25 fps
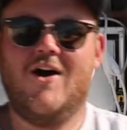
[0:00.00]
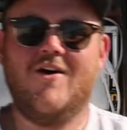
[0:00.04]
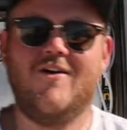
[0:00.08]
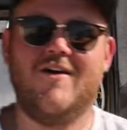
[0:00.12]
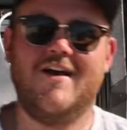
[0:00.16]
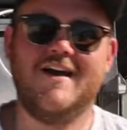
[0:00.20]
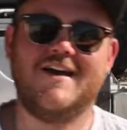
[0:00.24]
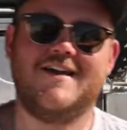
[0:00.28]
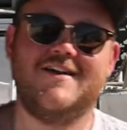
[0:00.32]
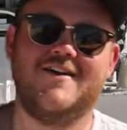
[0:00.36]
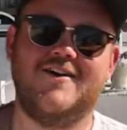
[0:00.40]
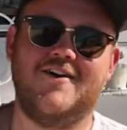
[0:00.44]
All
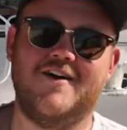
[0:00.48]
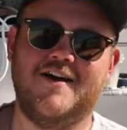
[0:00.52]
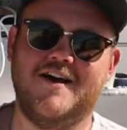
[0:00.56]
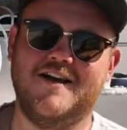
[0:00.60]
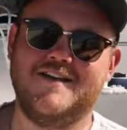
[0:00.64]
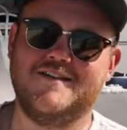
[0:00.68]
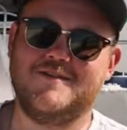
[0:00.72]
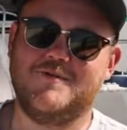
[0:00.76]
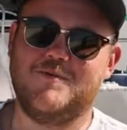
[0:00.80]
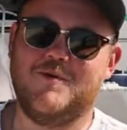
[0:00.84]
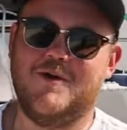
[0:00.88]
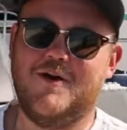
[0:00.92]
right
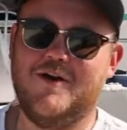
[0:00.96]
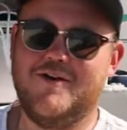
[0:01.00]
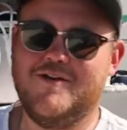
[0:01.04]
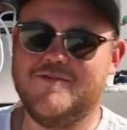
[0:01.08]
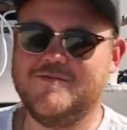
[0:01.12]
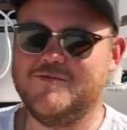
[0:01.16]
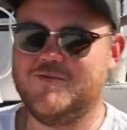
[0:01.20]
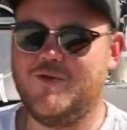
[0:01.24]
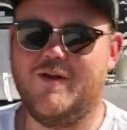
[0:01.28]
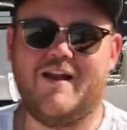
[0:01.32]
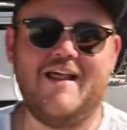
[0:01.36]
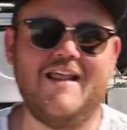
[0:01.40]
guys,
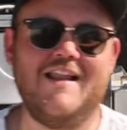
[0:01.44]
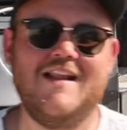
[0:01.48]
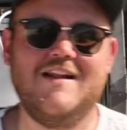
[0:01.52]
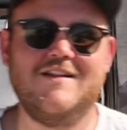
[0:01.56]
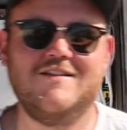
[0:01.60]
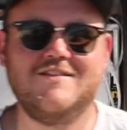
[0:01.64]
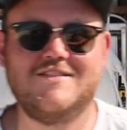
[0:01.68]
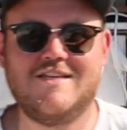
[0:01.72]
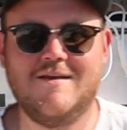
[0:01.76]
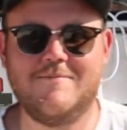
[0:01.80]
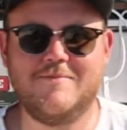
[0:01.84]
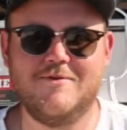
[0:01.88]
welcome to another
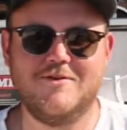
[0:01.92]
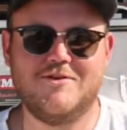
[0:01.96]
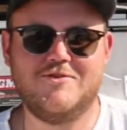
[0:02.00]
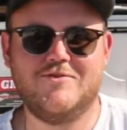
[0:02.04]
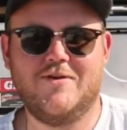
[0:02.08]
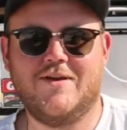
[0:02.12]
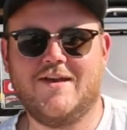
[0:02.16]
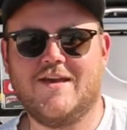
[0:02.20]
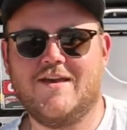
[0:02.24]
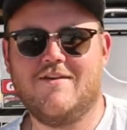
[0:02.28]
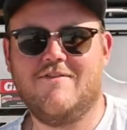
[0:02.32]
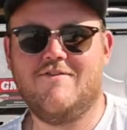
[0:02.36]
little tip and
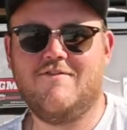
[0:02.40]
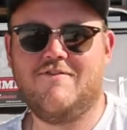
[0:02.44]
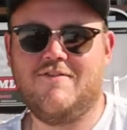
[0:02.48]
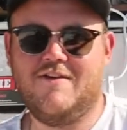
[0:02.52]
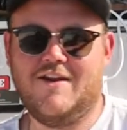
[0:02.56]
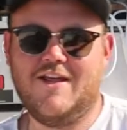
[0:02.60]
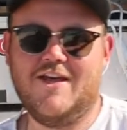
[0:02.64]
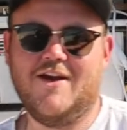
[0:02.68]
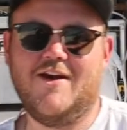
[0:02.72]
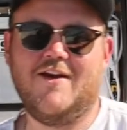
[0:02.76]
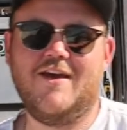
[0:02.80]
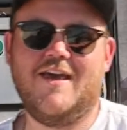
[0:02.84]
trick
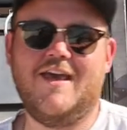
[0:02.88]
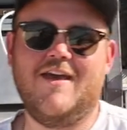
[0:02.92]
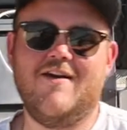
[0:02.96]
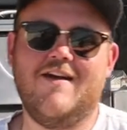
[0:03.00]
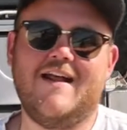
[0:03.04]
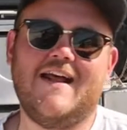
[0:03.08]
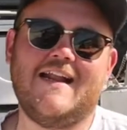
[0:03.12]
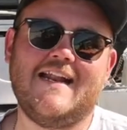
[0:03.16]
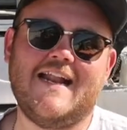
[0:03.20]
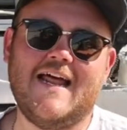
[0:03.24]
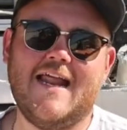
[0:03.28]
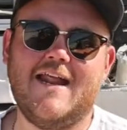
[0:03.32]
video here
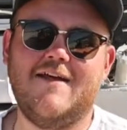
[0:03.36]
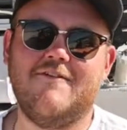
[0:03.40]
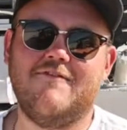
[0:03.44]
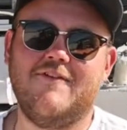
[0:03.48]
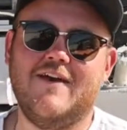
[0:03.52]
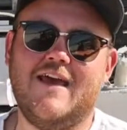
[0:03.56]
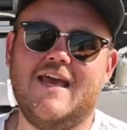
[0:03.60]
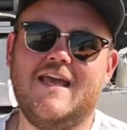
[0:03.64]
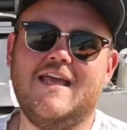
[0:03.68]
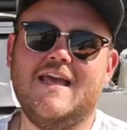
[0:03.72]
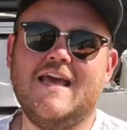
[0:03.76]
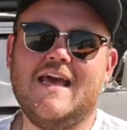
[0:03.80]
at
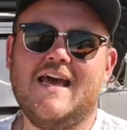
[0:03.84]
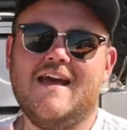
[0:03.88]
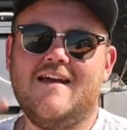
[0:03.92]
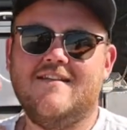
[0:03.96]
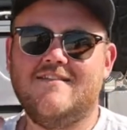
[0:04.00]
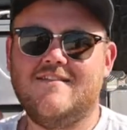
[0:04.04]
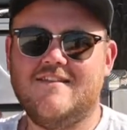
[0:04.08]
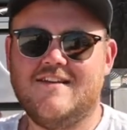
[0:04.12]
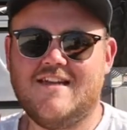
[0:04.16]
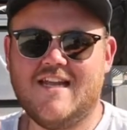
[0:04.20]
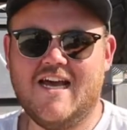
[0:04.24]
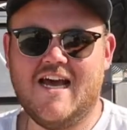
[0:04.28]
Adelaide
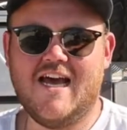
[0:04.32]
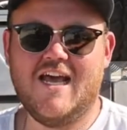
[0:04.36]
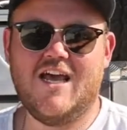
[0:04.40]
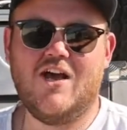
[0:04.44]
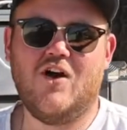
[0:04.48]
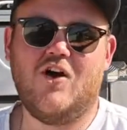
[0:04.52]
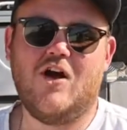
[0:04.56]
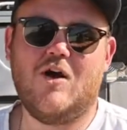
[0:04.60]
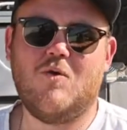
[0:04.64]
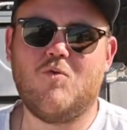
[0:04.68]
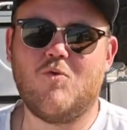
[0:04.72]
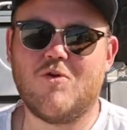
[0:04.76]
Today
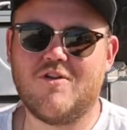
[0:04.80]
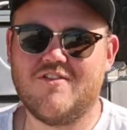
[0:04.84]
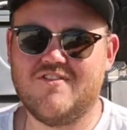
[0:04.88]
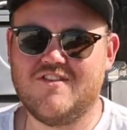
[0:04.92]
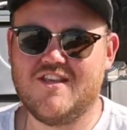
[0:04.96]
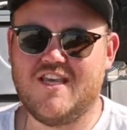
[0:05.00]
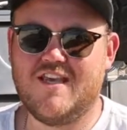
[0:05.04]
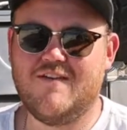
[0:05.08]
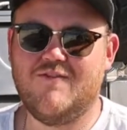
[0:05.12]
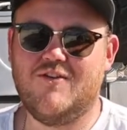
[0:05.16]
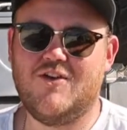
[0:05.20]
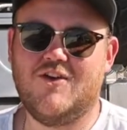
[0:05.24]
I wanted
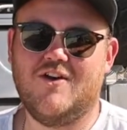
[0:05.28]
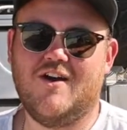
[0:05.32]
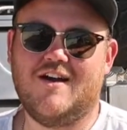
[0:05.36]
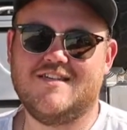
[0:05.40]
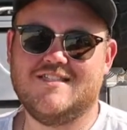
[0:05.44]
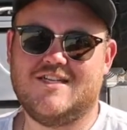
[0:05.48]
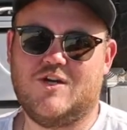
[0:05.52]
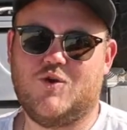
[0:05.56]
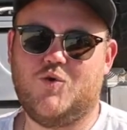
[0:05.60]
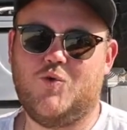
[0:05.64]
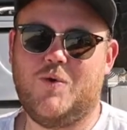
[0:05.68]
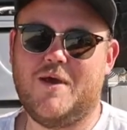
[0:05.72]
to give you
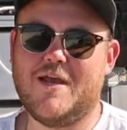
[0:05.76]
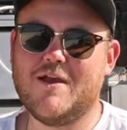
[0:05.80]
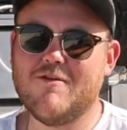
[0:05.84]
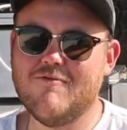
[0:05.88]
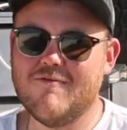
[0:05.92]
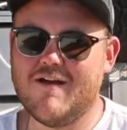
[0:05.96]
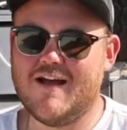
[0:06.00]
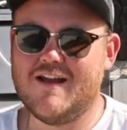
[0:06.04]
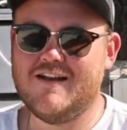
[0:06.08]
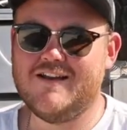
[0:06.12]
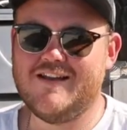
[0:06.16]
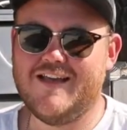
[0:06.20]
guys a quick
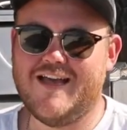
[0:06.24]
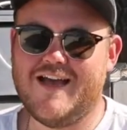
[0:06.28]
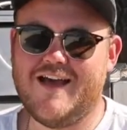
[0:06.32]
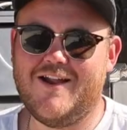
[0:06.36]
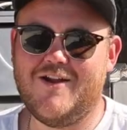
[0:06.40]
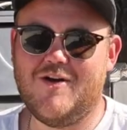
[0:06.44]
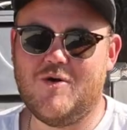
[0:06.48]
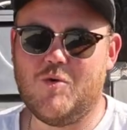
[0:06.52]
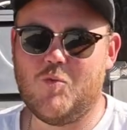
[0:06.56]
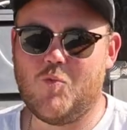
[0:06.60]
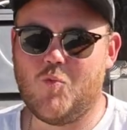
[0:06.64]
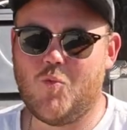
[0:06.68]

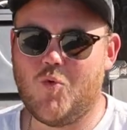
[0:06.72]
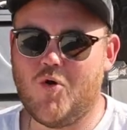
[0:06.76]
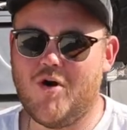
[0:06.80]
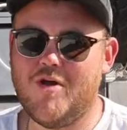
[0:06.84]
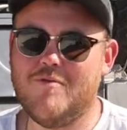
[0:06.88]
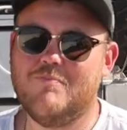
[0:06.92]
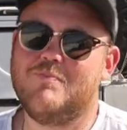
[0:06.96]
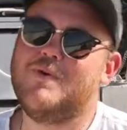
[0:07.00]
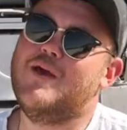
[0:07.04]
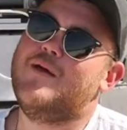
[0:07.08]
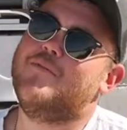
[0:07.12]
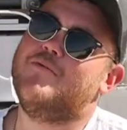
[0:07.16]
rundown on
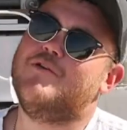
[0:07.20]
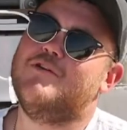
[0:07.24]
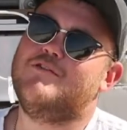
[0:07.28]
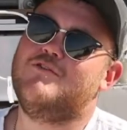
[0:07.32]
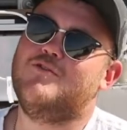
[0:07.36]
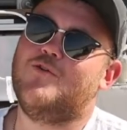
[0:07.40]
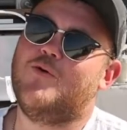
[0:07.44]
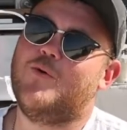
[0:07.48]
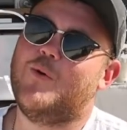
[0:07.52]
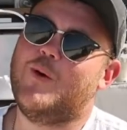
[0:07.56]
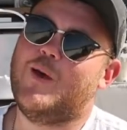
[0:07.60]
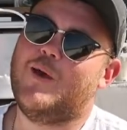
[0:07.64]
what people are
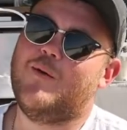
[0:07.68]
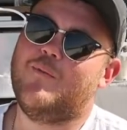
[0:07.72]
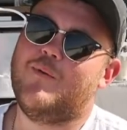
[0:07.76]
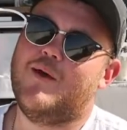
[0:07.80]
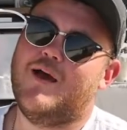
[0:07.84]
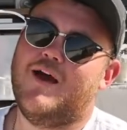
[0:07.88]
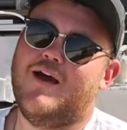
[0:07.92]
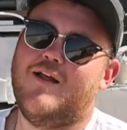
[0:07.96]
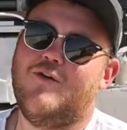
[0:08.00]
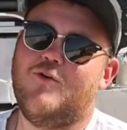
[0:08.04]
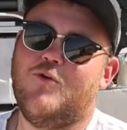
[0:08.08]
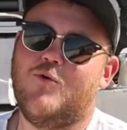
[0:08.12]
talking
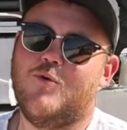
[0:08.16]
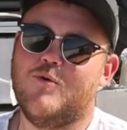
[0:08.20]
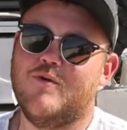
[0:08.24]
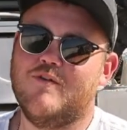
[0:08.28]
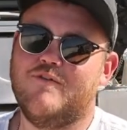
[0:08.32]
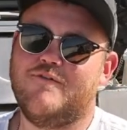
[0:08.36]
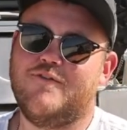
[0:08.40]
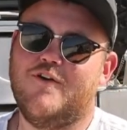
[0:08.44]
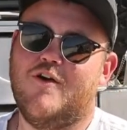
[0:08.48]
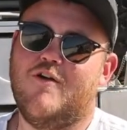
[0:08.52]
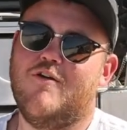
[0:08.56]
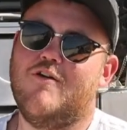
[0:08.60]
about or
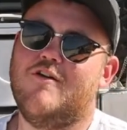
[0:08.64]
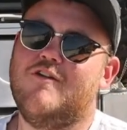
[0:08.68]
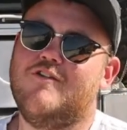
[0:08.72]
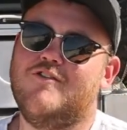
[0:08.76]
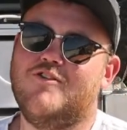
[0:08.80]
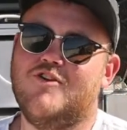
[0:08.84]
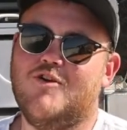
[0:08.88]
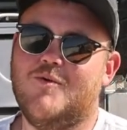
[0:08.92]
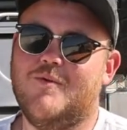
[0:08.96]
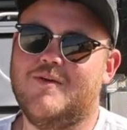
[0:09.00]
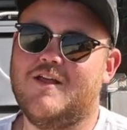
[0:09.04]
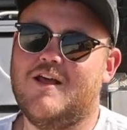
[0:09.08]
referring
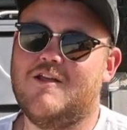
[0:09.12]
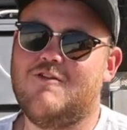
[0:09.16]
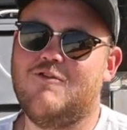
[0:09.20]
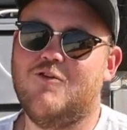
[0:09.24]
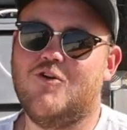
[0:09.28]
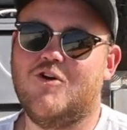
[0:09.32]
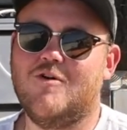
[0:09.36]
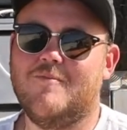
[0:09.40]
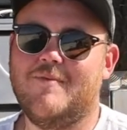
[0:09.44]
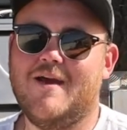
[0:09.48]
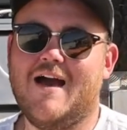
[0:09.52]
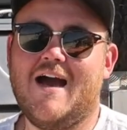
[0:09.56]
to when they
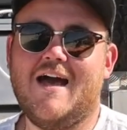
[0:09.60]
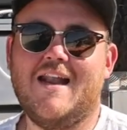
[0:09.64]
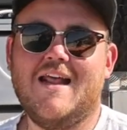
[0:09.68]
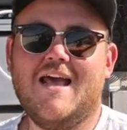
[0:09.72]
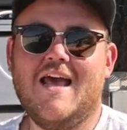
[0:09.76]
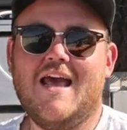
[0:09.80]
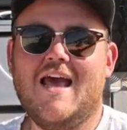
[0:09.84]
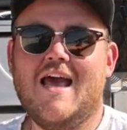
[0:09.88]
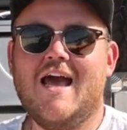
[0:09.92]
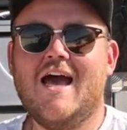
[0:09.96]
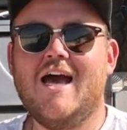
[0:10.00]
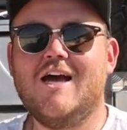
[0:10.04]
talk about
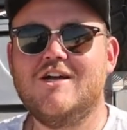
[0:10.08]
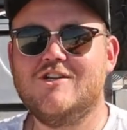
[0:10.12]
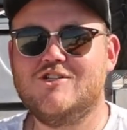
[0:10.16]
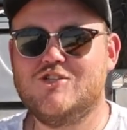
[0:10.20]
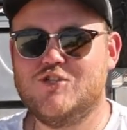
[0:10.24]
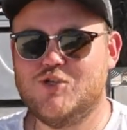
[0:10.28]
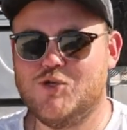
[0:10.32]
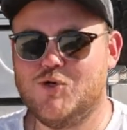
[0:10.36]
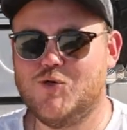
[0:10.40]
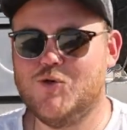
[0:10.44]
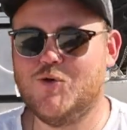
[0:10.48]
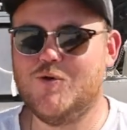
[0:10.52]
a
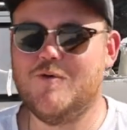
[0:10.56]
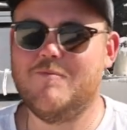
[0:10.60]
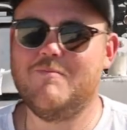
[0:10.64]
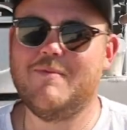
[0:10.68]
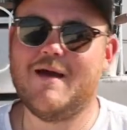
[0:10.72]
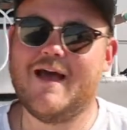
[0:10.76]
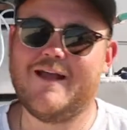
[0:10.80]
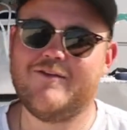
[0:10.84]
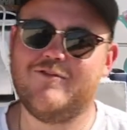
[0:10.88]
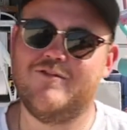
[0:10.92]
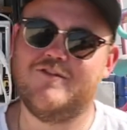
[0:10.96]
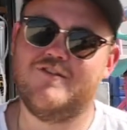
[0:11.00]
dual
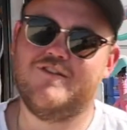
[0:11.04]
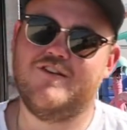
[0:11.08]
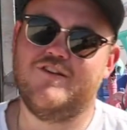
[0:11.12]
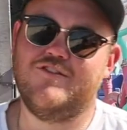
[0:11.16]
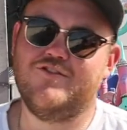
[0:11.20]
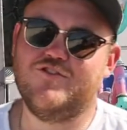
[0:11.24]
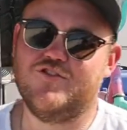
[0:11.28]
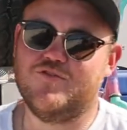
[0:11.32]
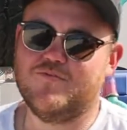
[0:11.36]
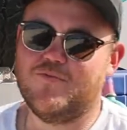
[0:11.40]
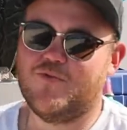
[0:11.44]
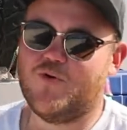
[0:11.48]
battery
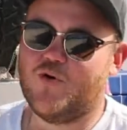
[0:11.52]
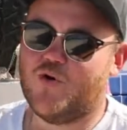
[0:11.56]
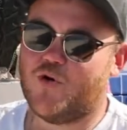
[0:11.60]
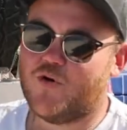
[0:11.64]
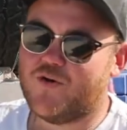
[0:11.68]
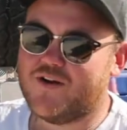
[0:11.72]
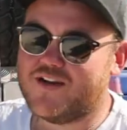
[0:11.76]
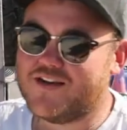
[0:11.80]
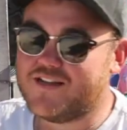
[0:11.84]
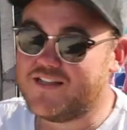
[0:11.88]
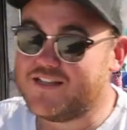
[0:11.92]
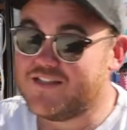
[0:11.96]
system
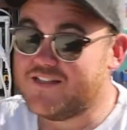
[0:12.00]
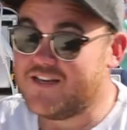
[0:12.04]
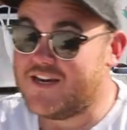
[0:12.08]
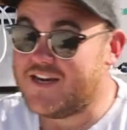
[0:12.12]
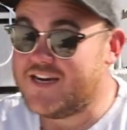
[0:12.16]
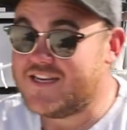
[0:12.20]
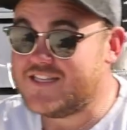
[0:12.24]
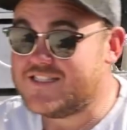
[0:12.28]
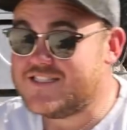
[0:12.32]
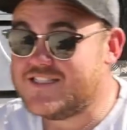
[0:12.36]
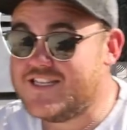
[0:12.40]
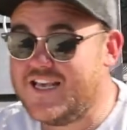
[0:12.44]
or a,
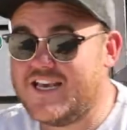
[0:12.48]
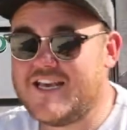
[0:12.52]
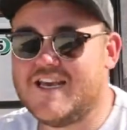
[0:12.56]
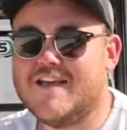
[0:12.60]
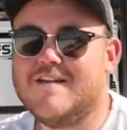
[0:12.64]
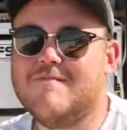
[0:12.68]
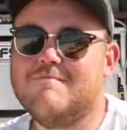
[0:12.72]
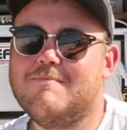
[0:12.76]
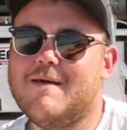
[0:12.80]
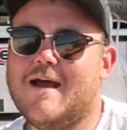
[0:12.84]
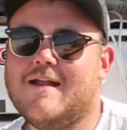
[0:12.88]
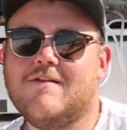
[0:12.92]
a
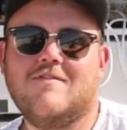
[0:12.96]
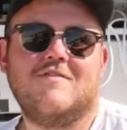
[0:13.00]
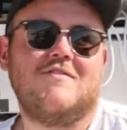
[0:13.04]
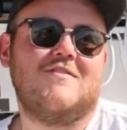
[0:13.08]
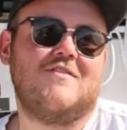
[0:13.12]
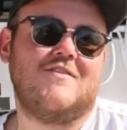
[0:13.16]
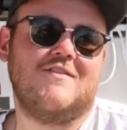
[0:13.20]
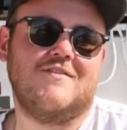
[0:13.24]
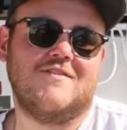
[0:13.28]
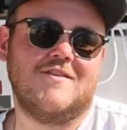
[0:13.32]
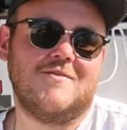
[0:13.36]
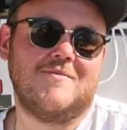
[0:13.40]
second battery
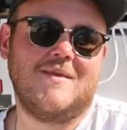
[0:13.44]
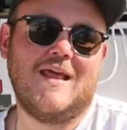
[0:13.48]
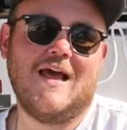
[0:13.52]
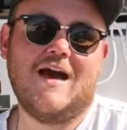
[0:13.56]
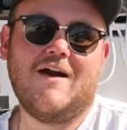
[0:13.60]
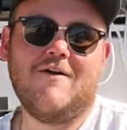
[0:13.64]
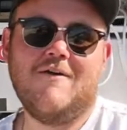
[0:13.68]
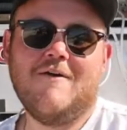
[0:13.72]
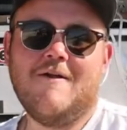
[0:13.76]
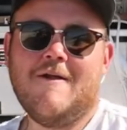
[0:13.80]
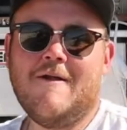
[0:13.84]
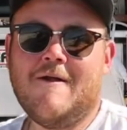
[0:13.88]
system.
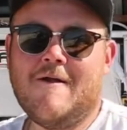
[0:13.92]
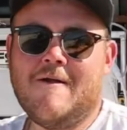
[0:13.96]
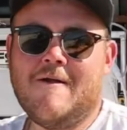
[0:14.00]
Now,